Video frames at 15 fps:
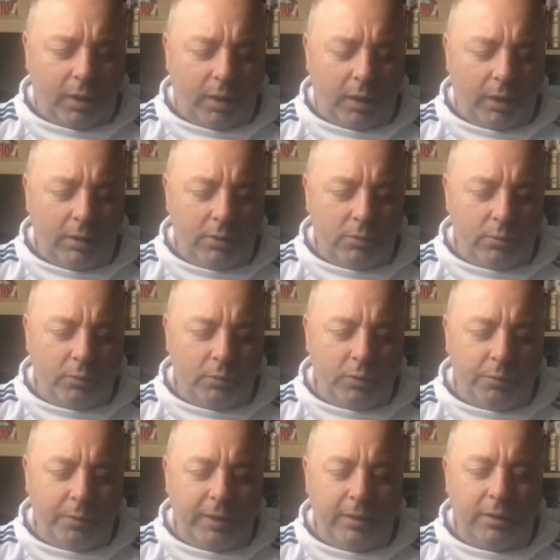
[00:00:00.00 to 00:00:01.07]
you'll
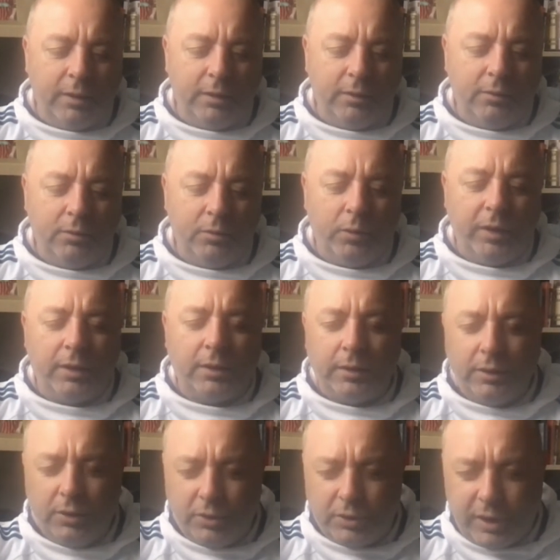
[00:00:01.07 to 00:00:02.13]
be in the weekly
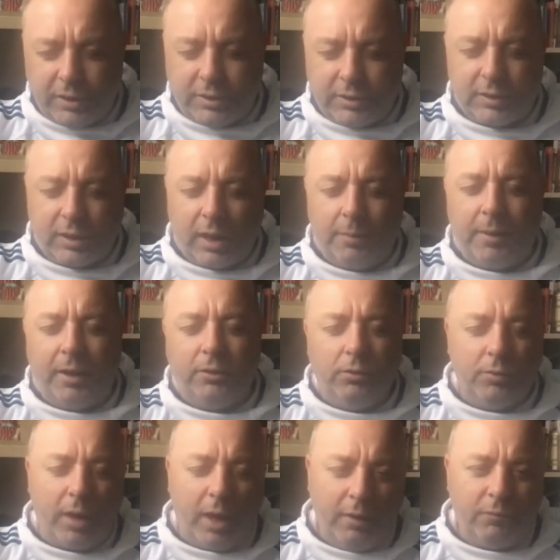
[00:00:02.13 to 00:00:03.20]
newsletters that come out. You'll
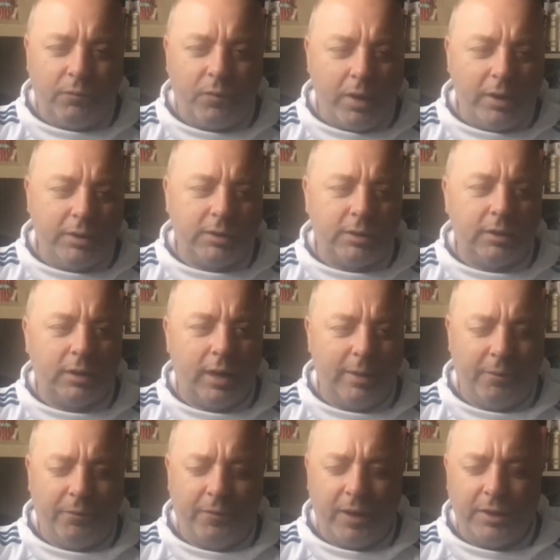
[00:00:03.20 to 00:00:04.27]
get invites to
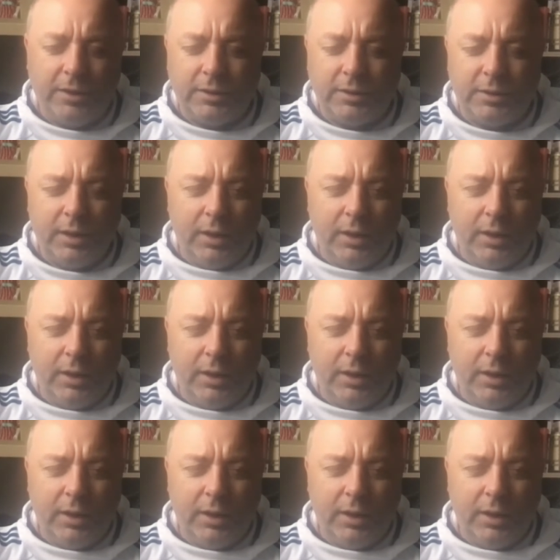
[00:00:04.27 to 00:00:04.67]
club events,